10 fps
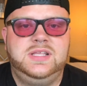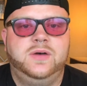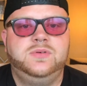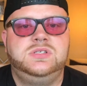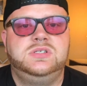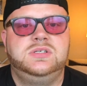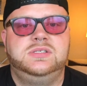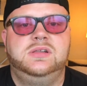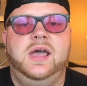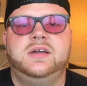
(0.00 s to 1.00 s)
That was
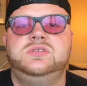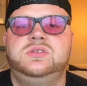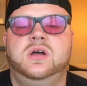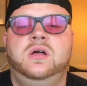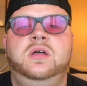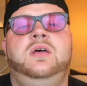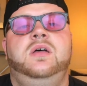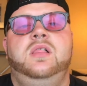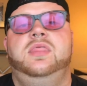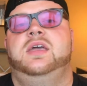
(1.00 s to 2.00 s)
just an extra
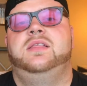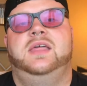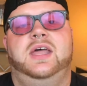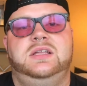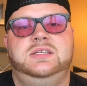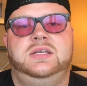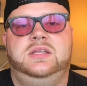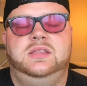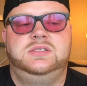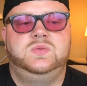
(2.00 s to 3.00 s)
thing that I
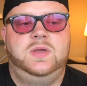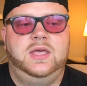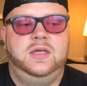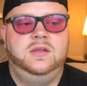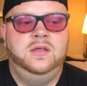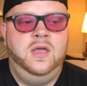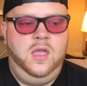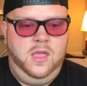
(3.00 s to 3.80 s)
did this weekend.